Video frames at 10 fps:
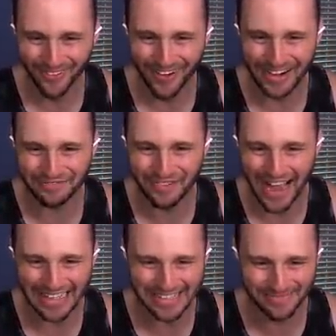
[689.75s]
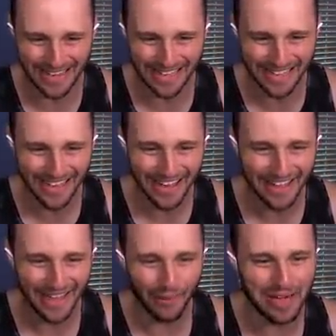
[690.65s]
more advancement
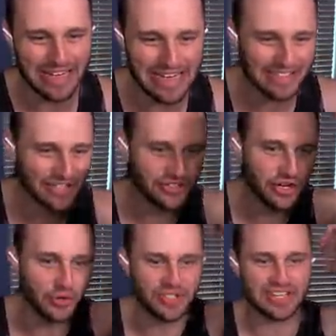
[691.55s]
that we need to do.